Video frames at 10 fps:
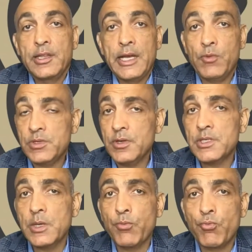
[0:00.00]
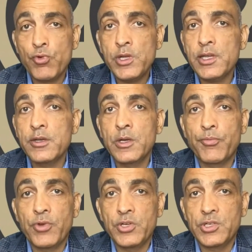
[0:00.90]
Now we saw some really good
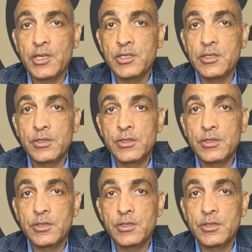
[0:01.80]
appreciation.